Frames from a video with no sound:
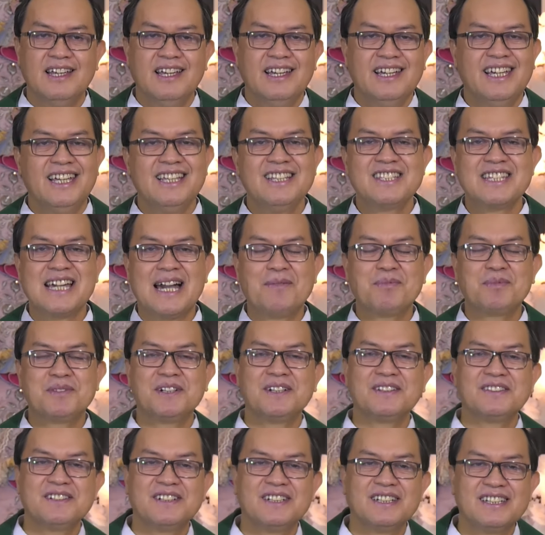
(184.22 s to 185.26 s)
In
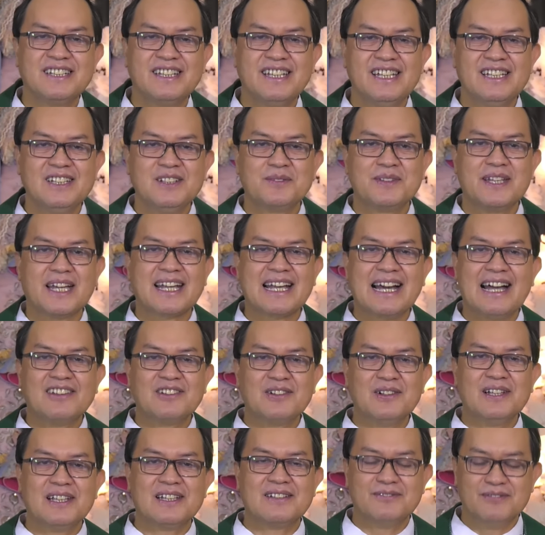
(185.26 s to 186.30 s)
chapter 13 of the
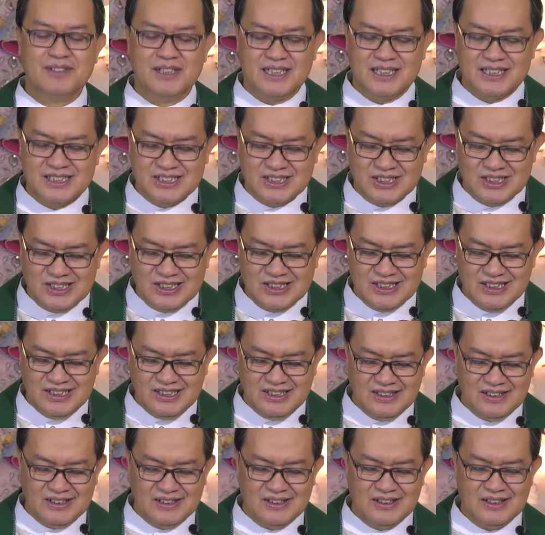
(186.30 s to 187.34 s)
Catholic
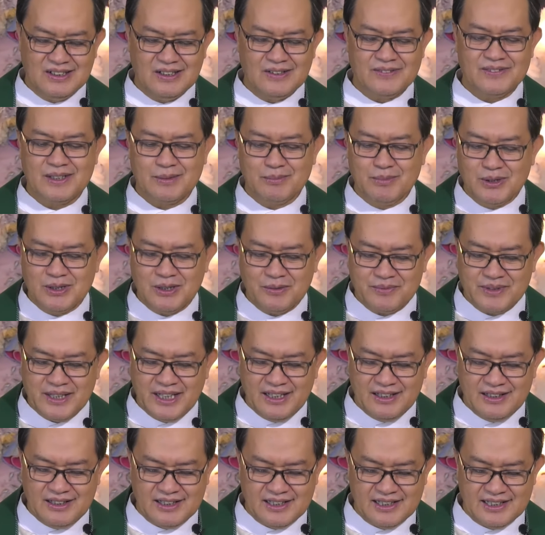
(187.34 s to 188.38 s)
version of the book of
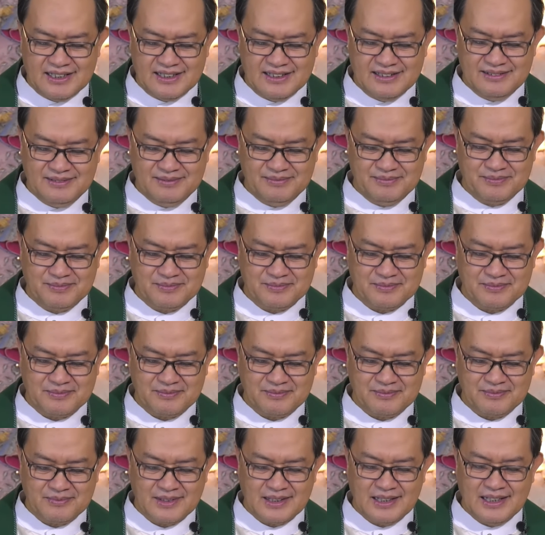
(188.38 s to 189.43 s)
Daniel,
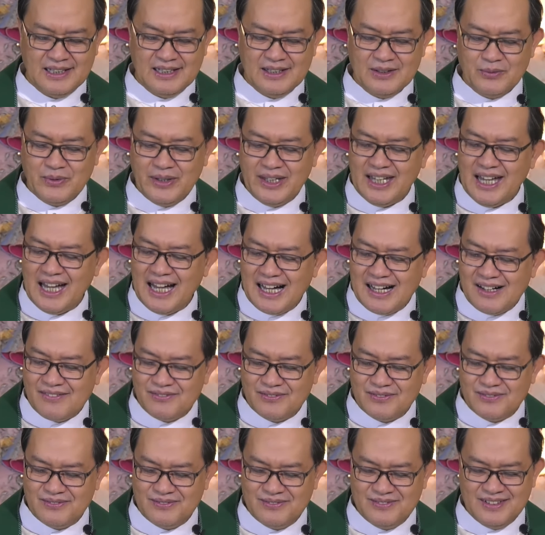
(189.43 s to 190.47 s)
we
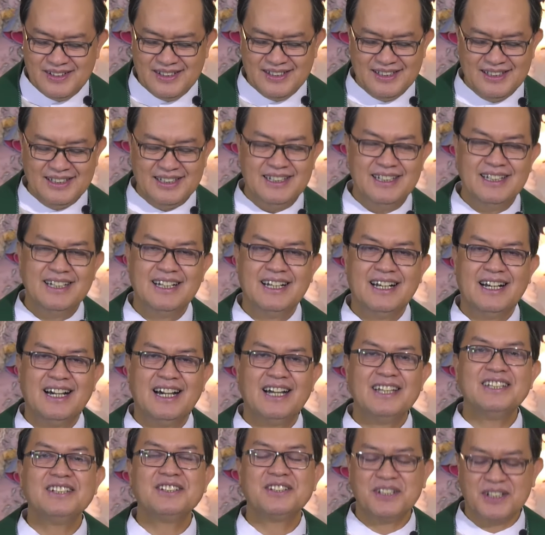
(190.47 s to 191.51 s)
have
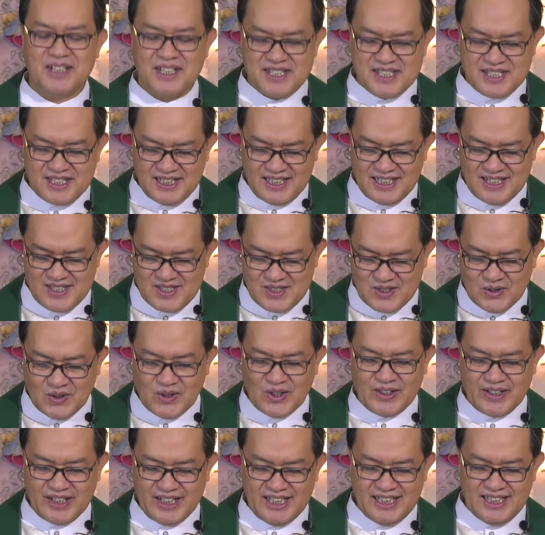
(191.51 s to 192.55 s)
an interesting
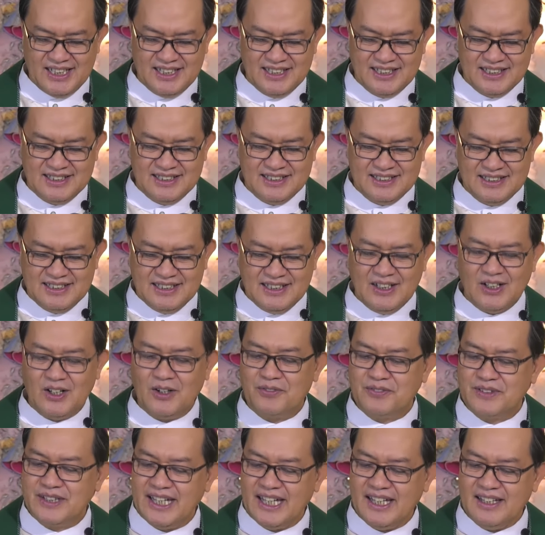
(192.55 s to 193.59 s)
story
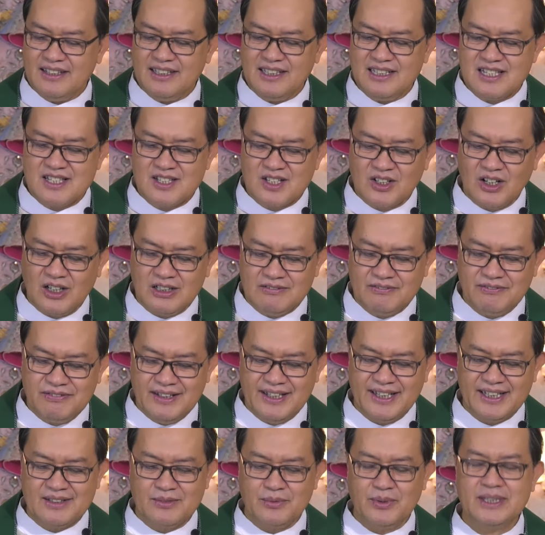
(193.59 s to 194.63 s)
of Daniel's
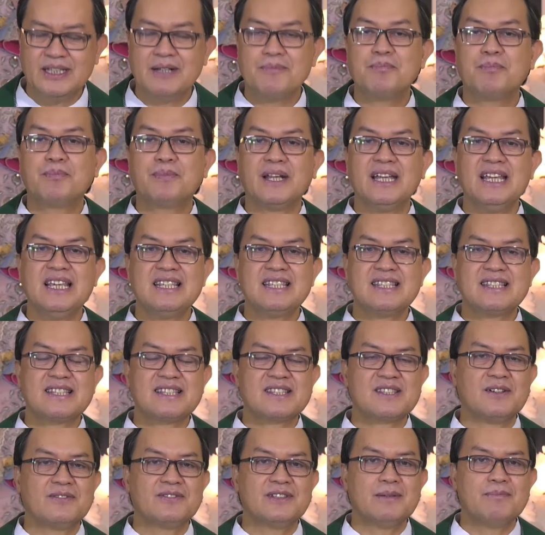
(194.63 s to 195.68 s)
conflict with the
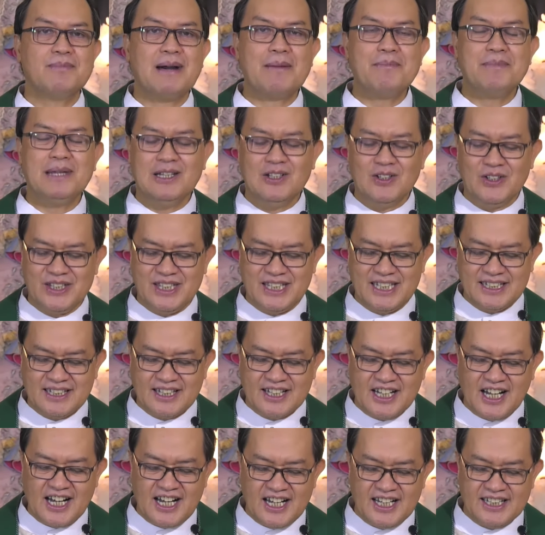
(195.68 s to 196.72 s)
priests of the Babylonian
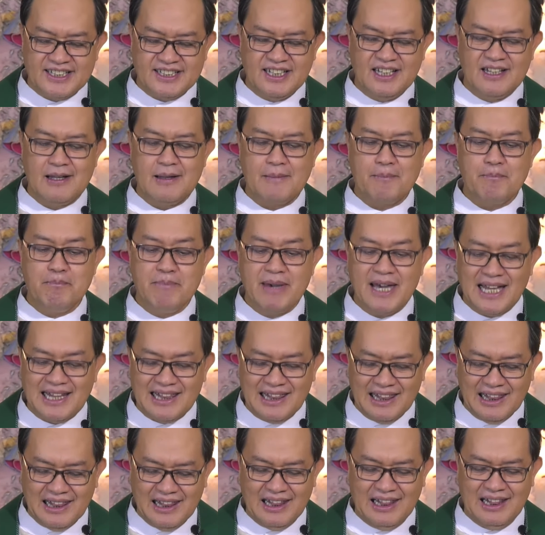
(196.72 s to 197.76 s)
god
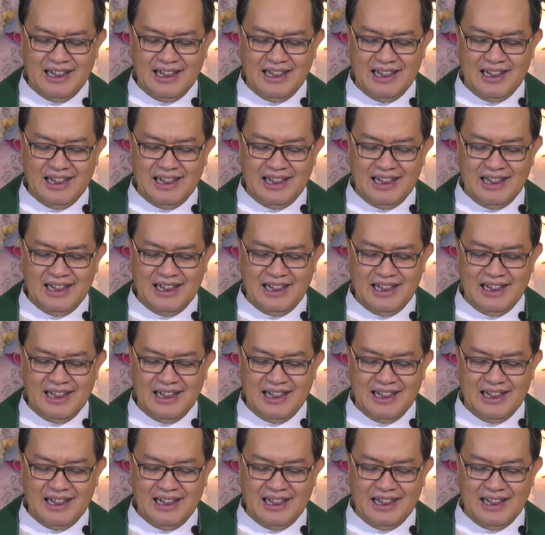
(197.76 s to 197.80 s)
Bel.